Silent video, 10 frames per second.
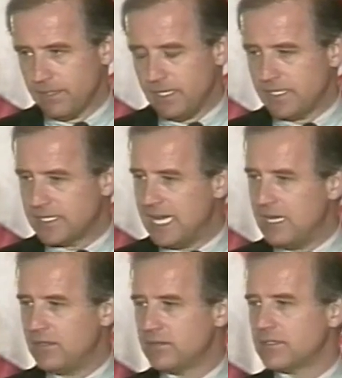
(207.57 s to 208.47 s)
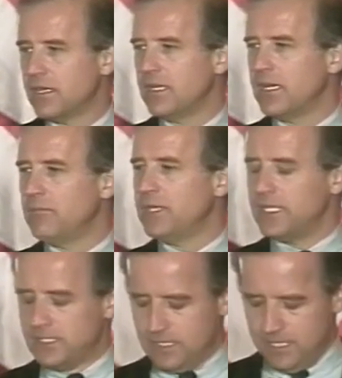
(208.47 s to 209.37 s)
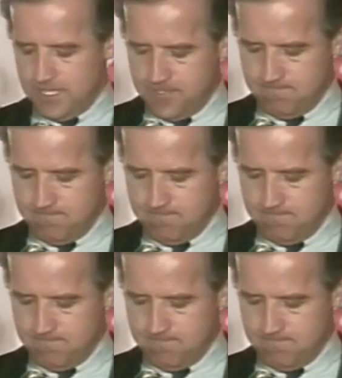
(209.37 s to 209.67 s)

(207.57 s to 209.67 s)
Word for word: it sounds a little bit, uh,